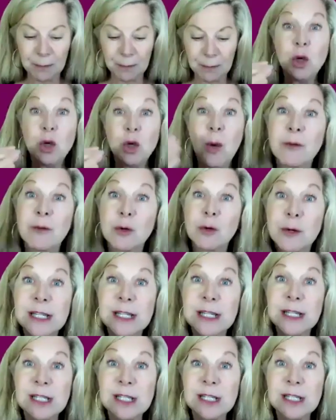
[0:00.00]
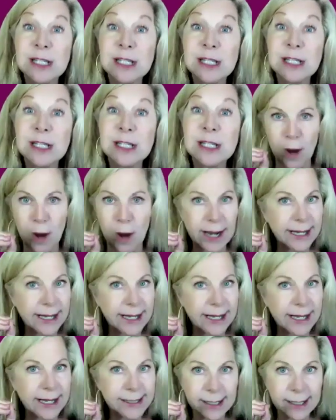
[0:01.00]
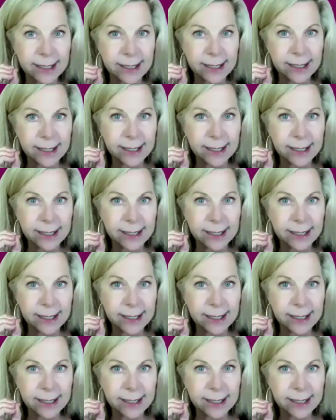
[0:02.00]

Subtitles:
then you have a resource ready to go.